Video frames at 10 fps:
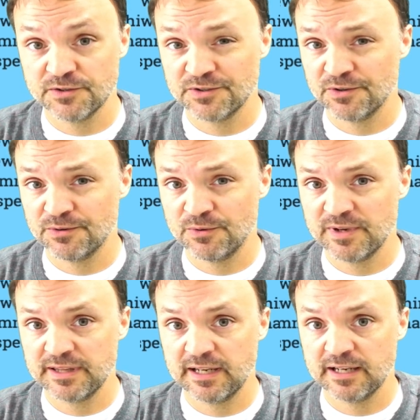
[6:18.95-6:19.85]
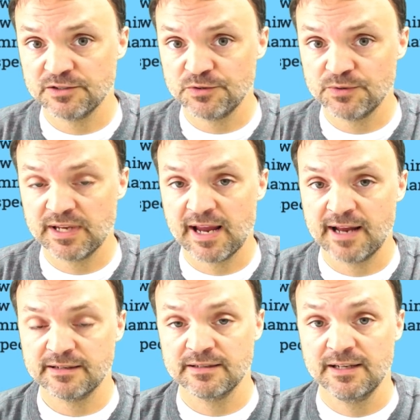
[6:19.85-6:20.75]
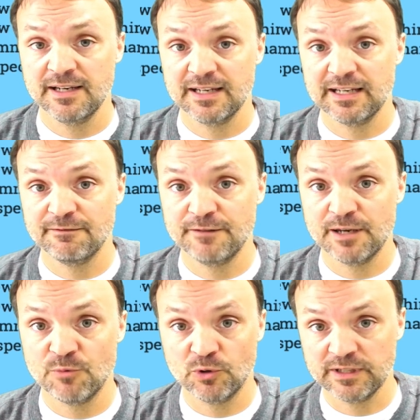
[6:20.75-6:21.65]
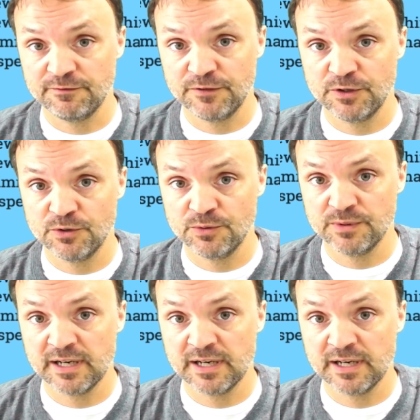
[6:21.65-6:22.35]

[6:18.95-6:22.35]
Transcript: So the one thing is you can't give them only view,